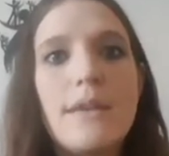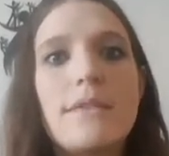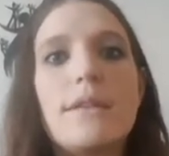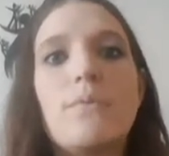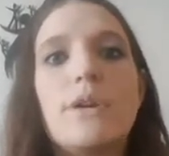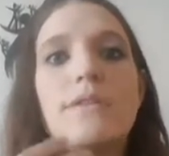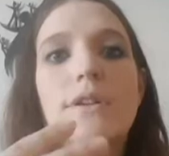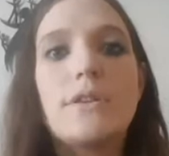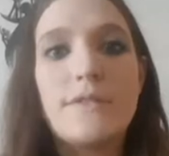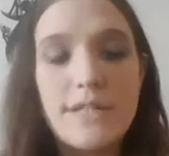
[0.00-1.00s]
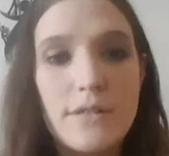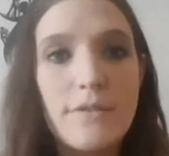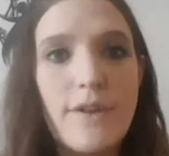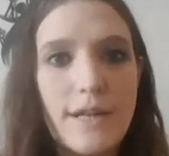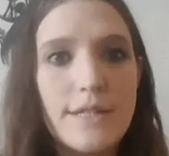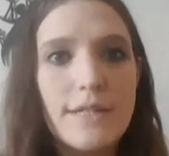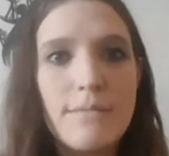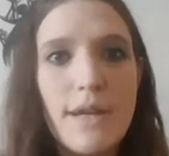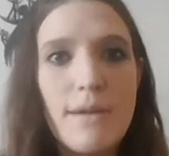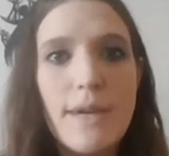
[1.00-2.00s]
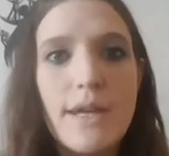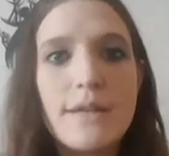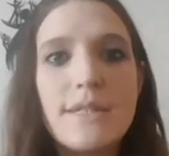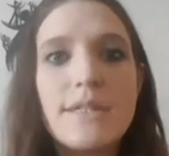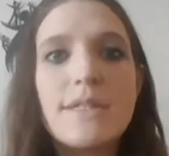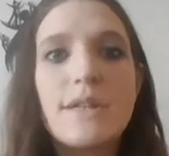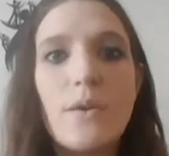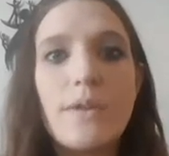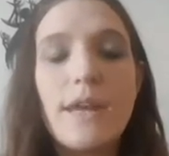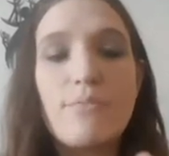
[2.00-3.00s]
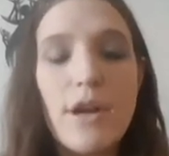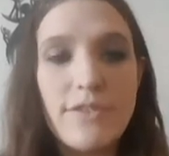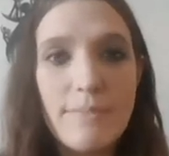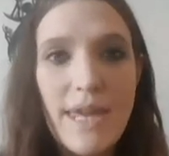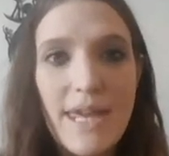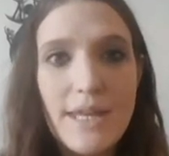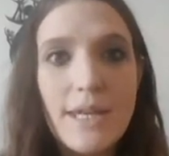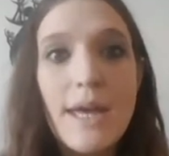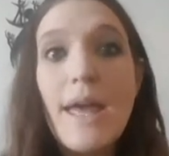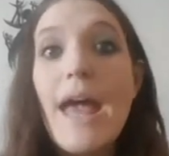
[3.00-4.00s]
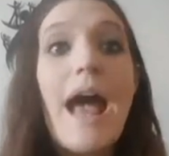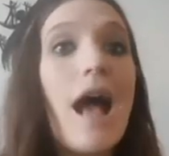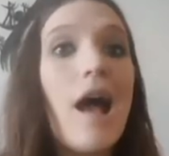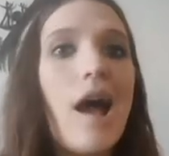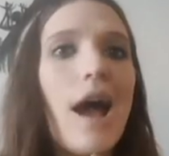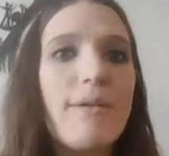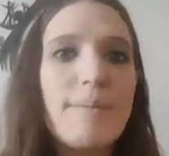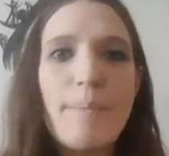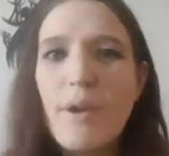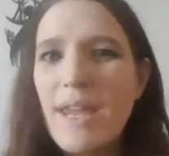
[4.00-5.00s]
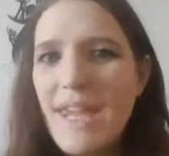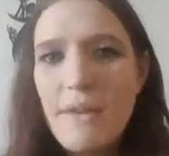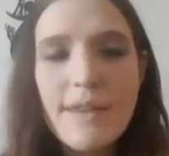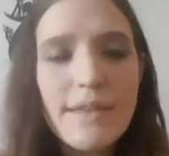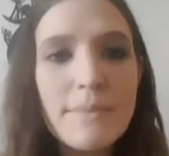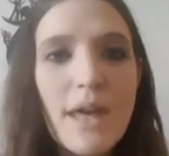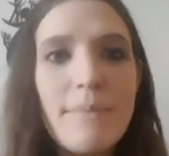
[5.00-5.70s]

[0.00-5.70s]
it could have still affected the baby. So they had brought them in. I remember hearing them come